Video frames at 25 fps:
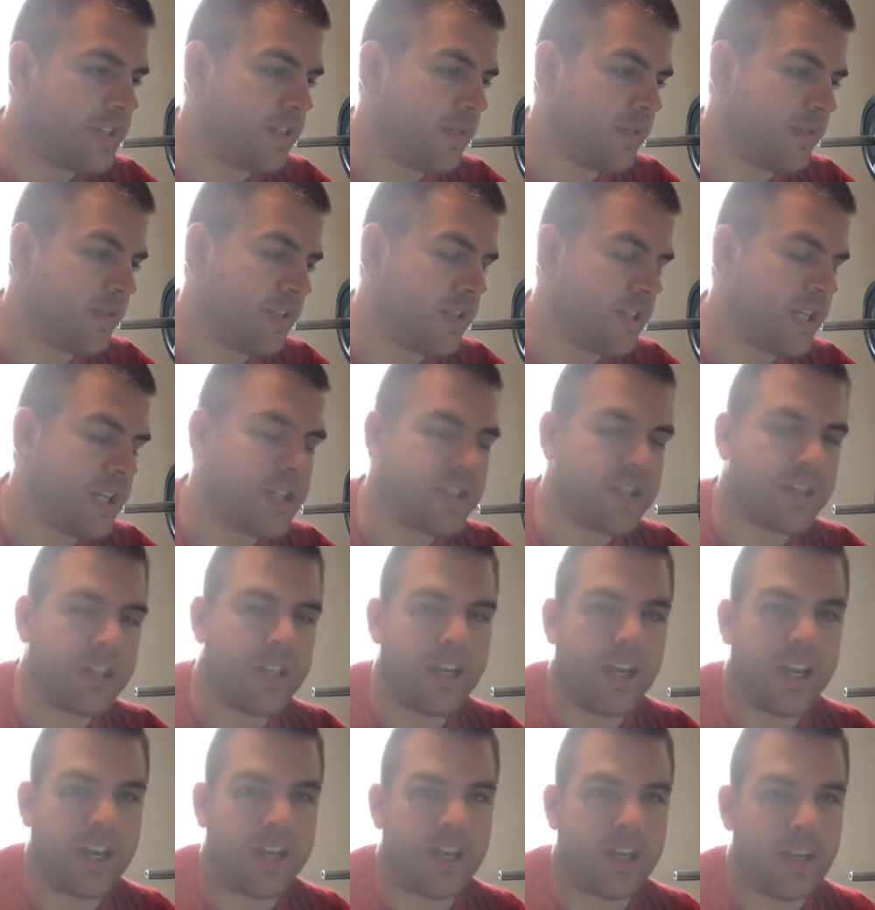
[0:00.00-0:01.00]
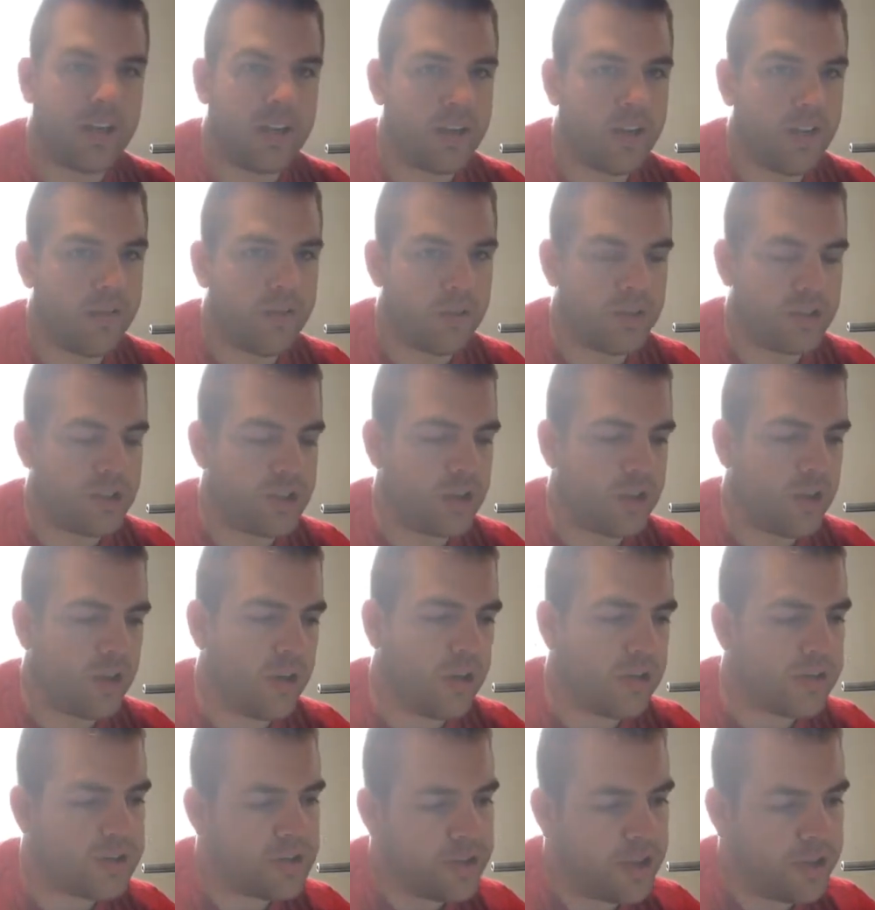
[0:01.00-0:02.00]
and potentially not getting coverage at
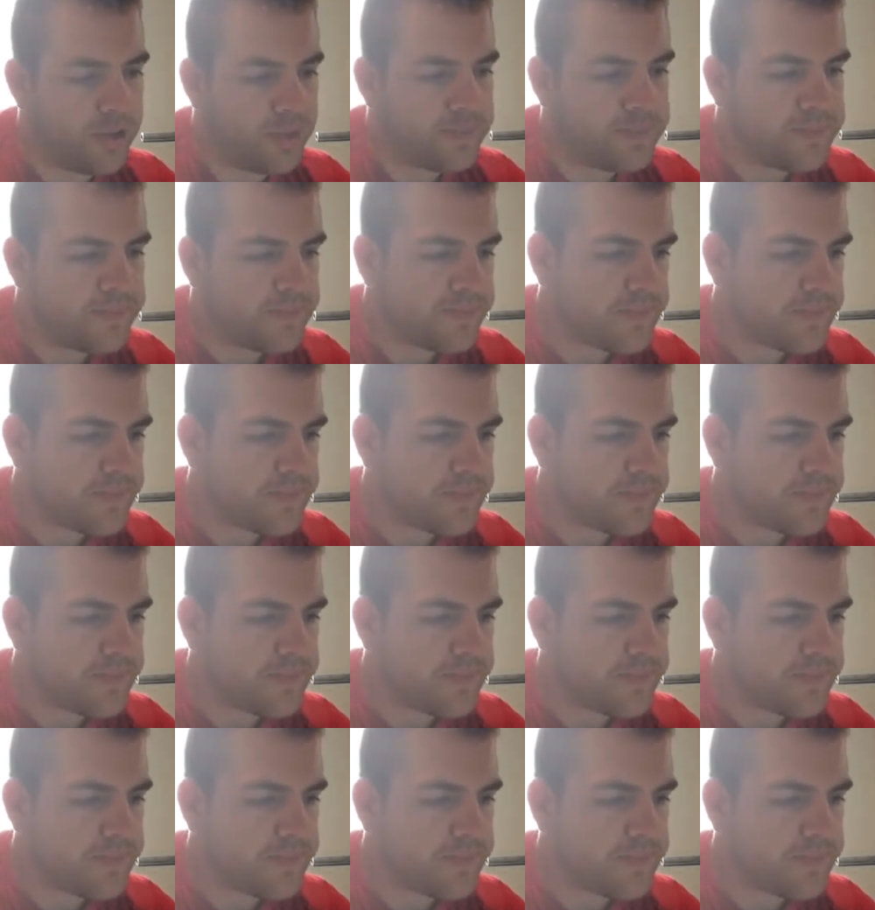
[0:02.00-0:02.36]
all. So